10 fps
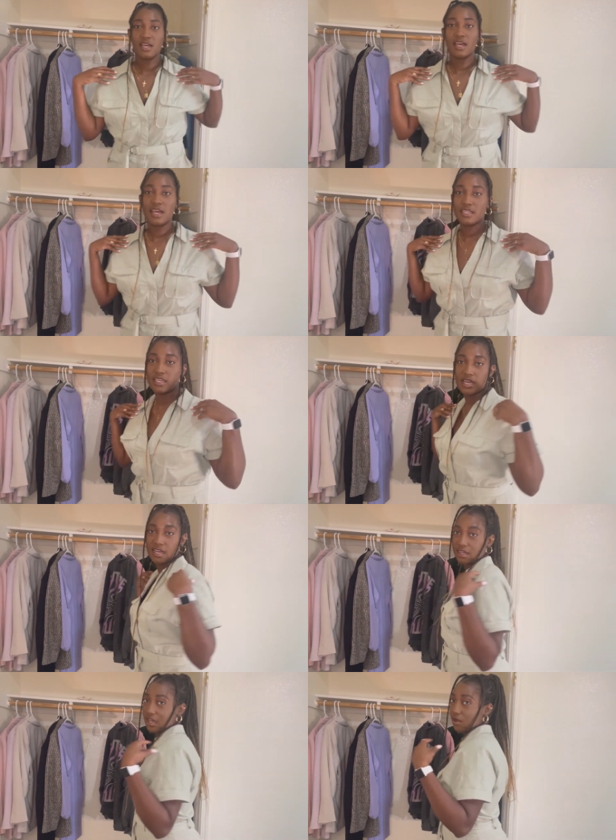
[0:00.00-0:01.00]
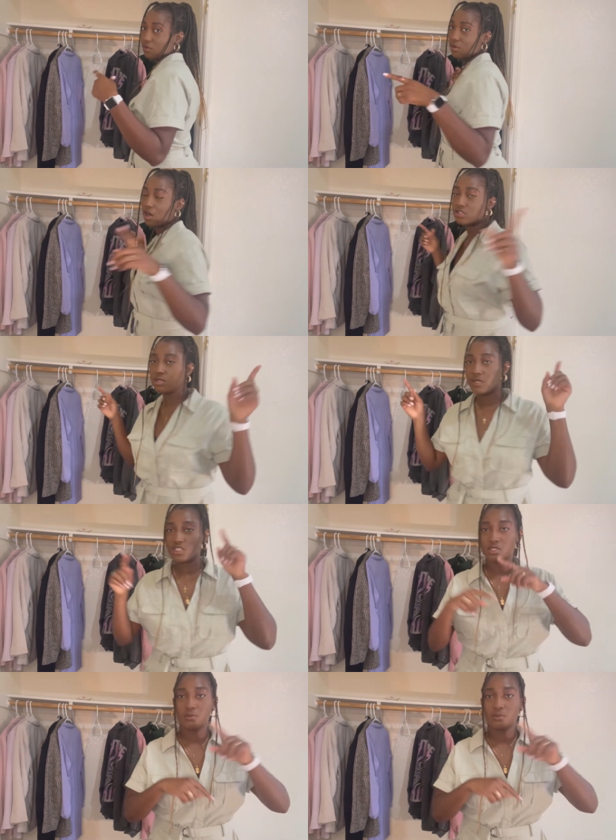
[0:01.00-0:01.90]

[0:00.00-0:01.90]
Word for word: And yeah, I would also make sure to